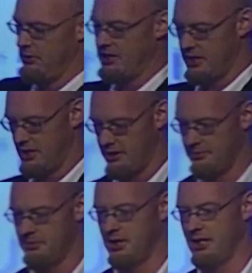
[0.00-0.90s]
had
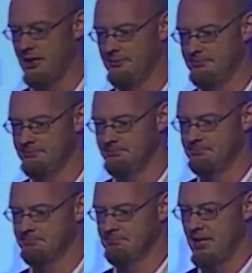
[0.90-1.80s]
a
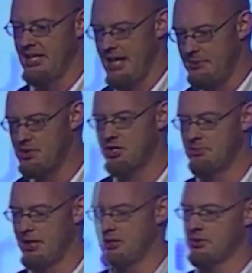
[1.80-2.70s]
adaptogen
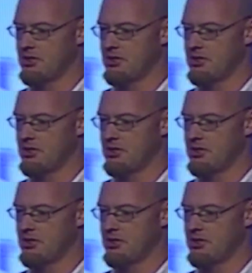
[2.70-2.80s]
matrix that